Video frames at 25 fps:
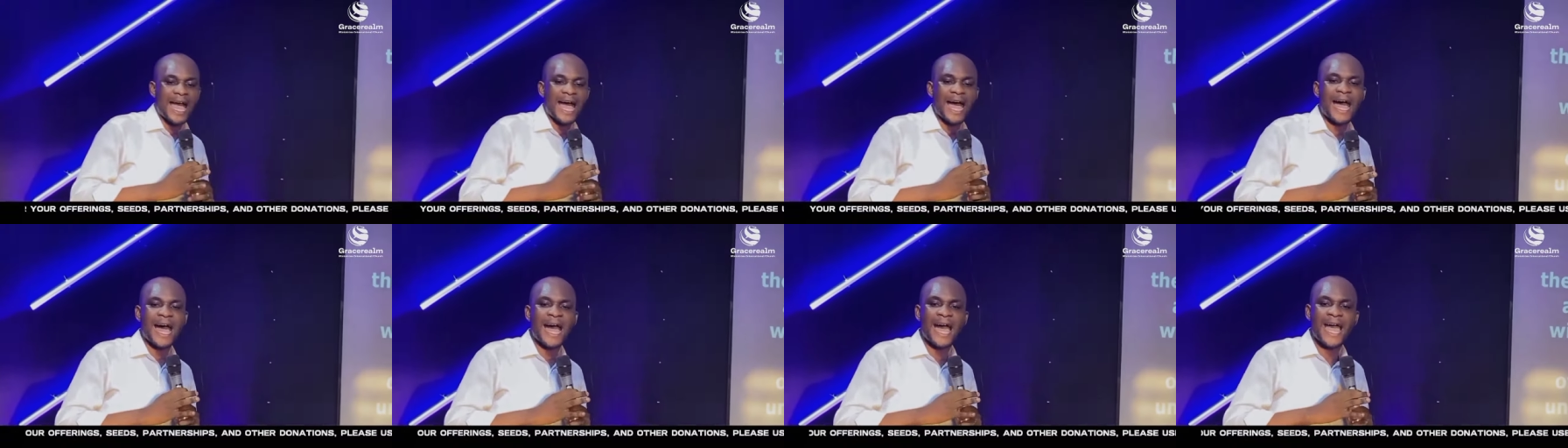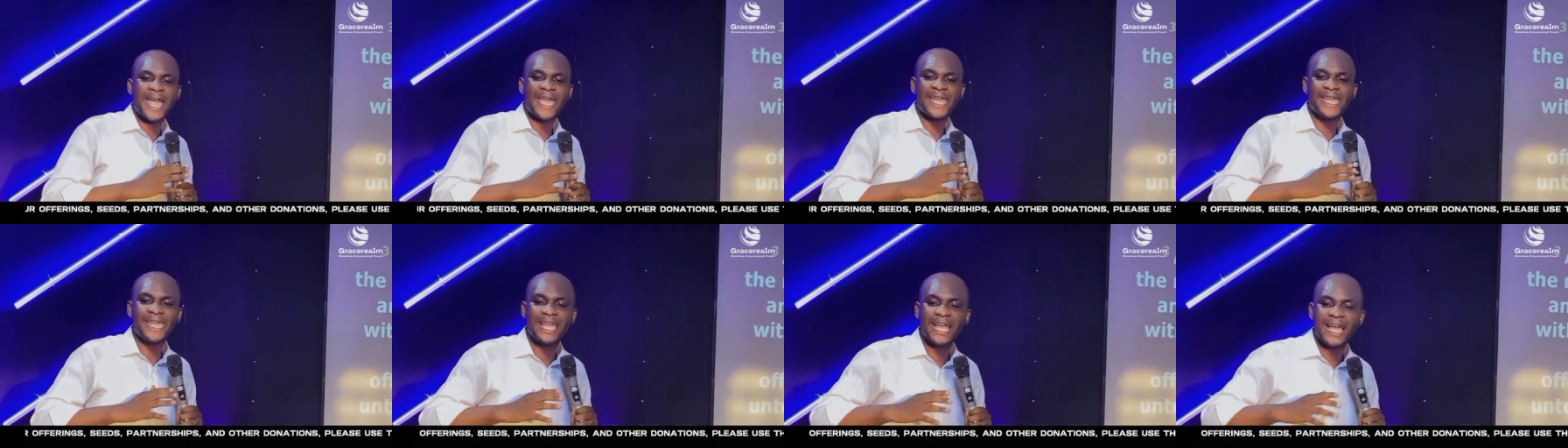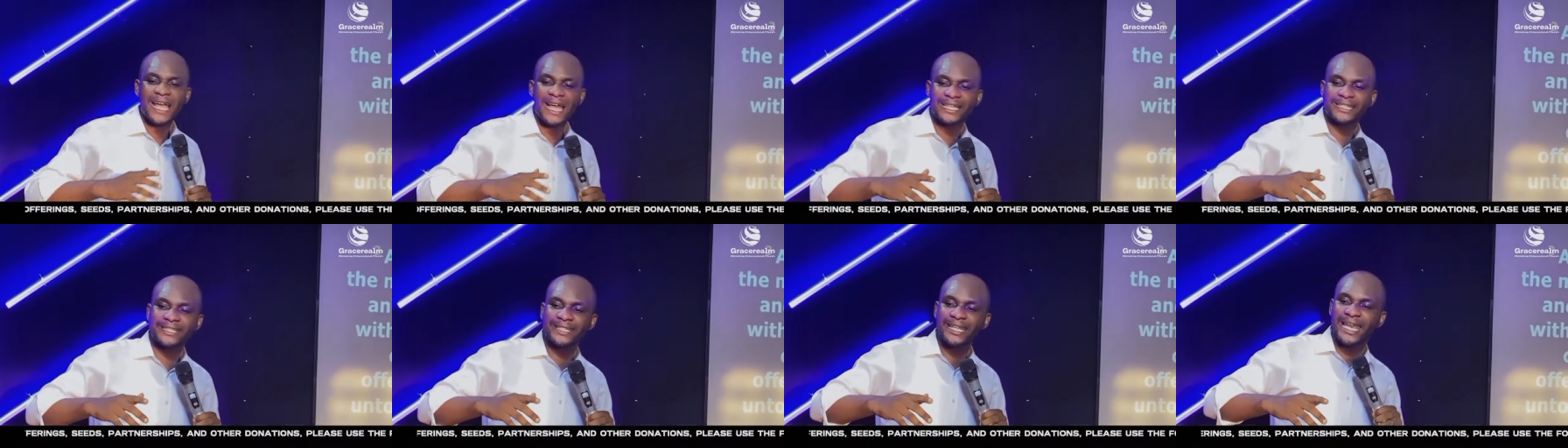I
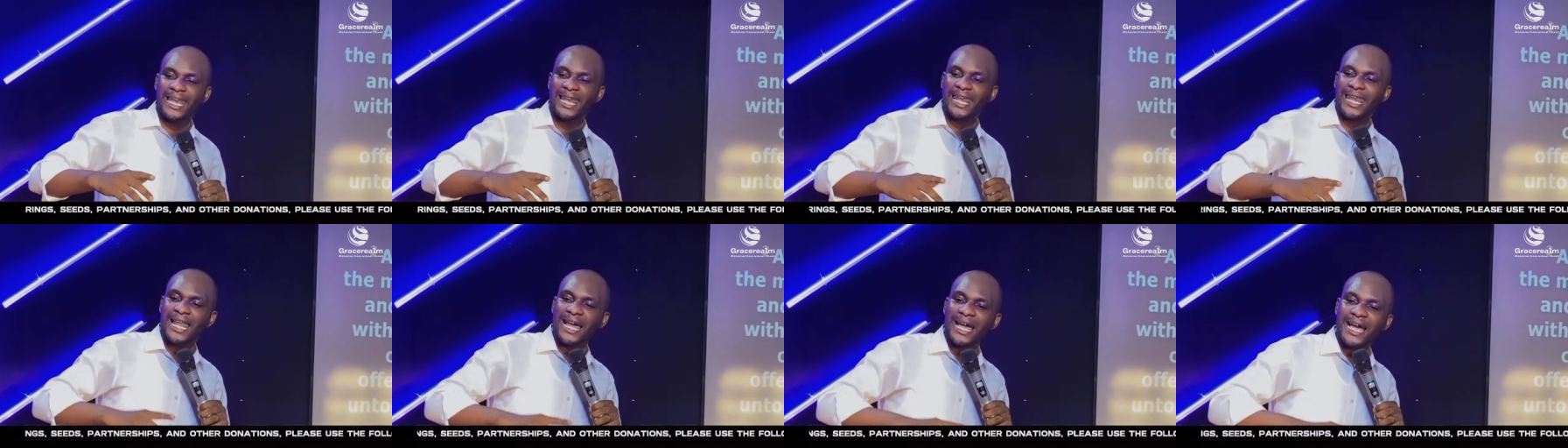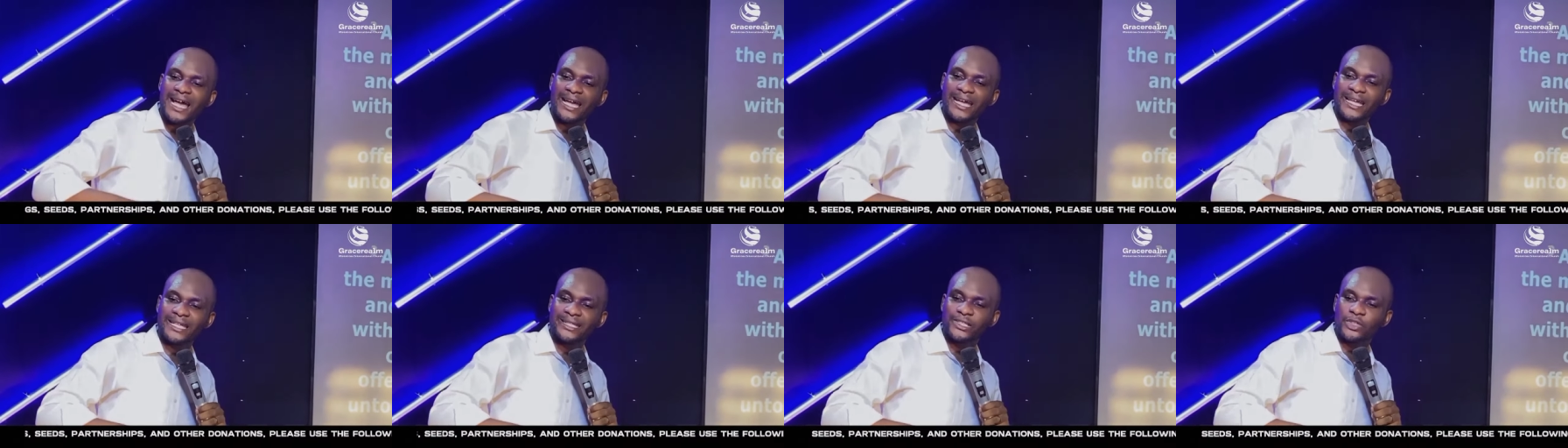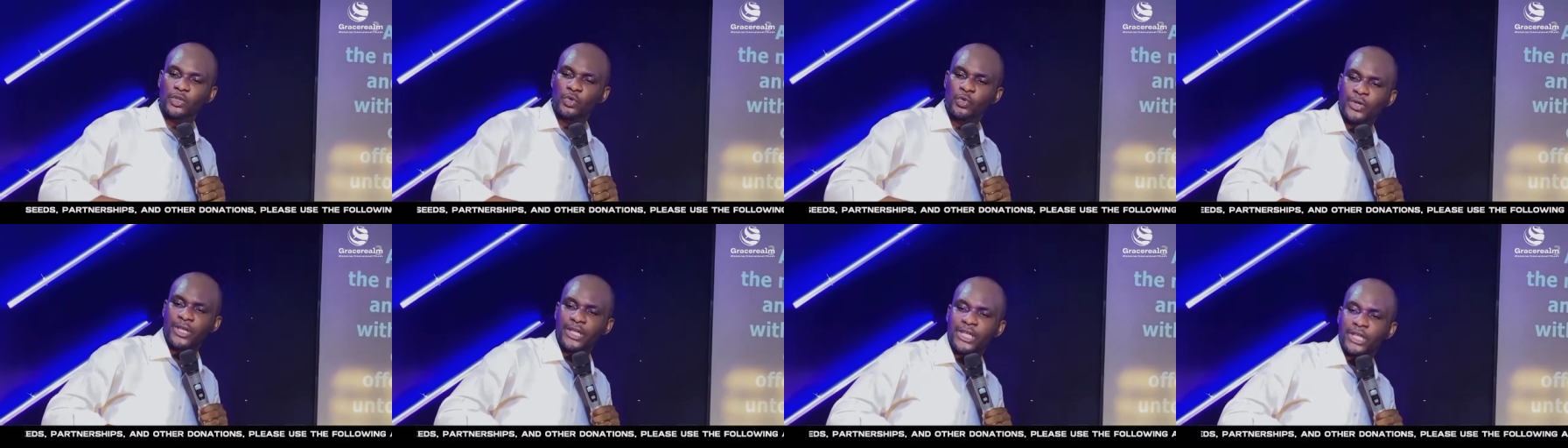and the lad,
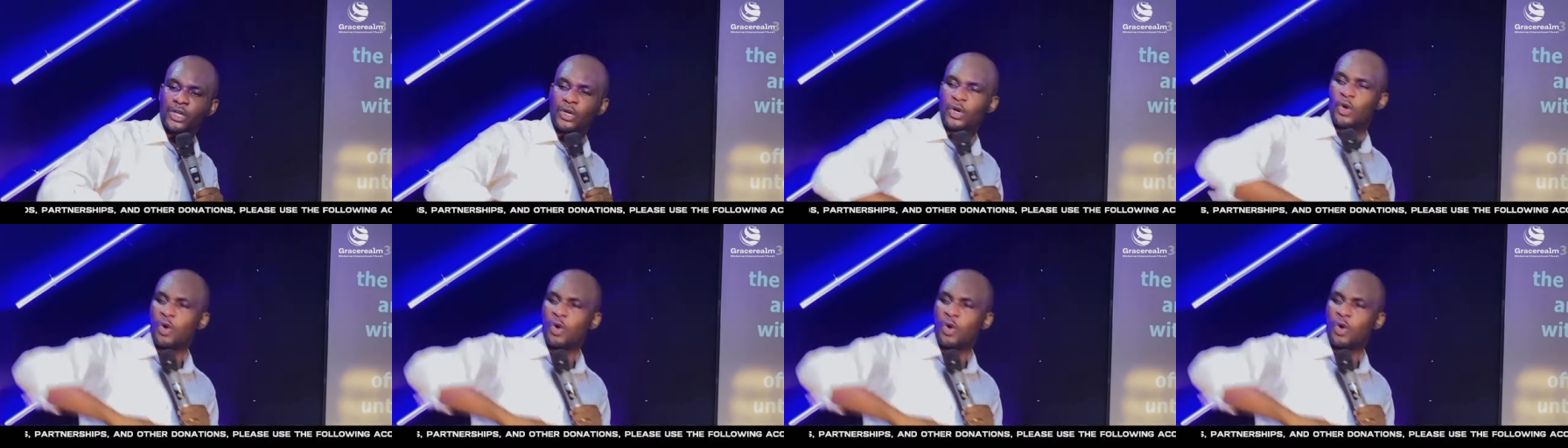we